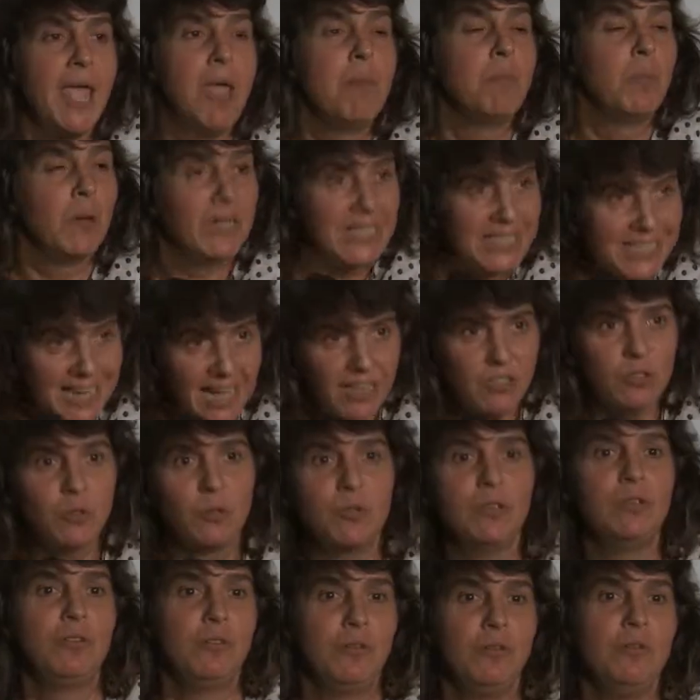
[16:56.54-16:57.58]
But yes, we
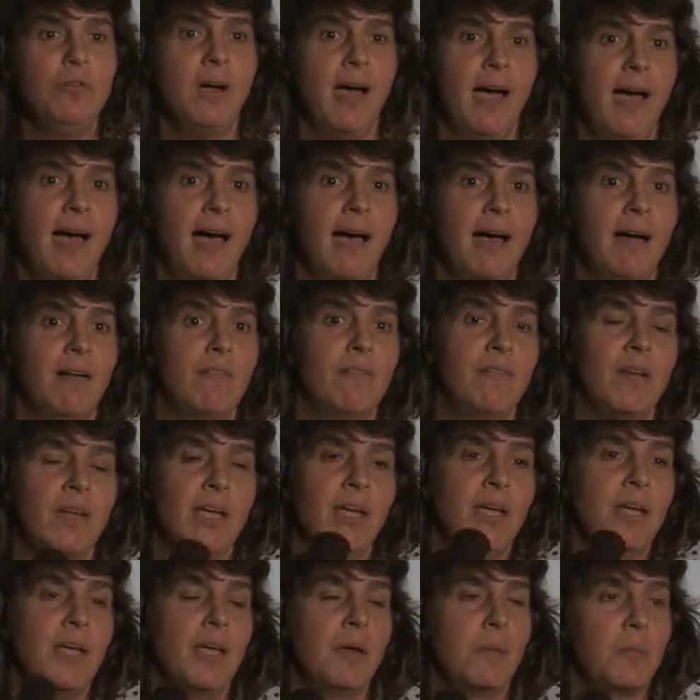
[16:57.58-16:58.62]
do have
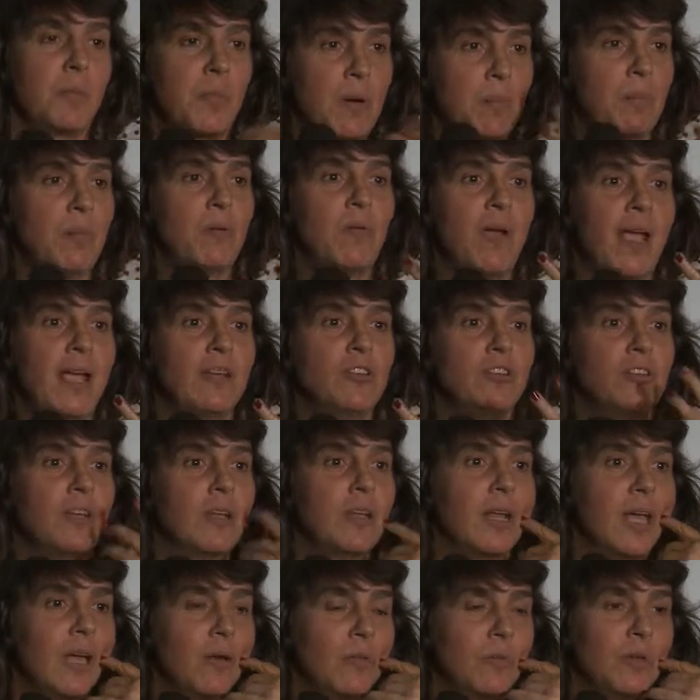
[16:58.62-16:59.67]

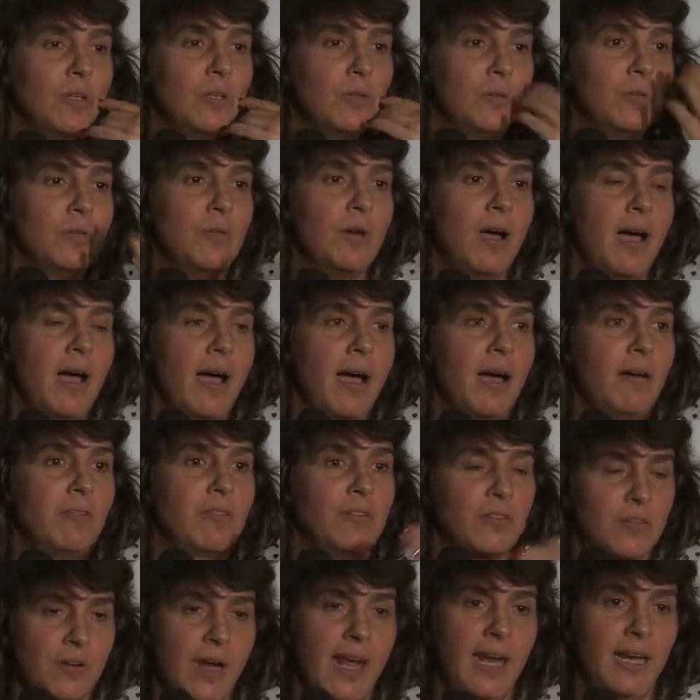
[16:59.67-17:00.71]
preparation, and we do have
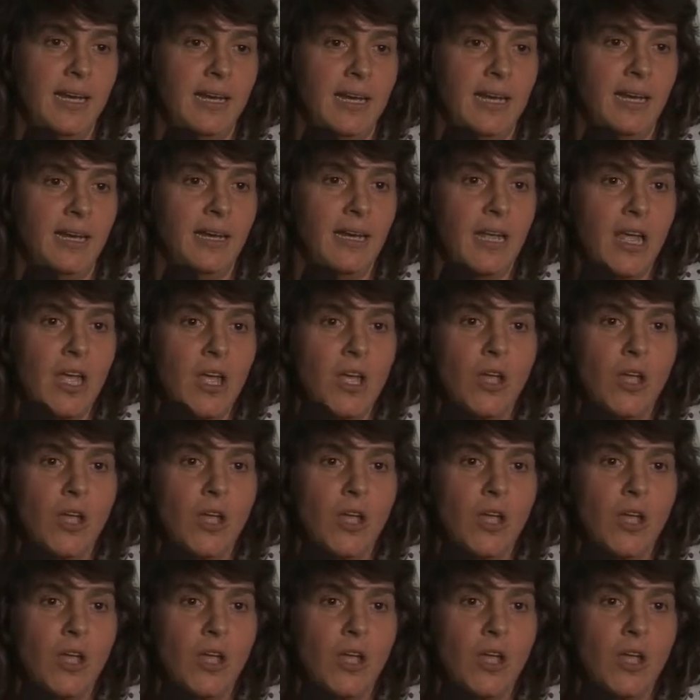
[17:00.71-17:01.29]
training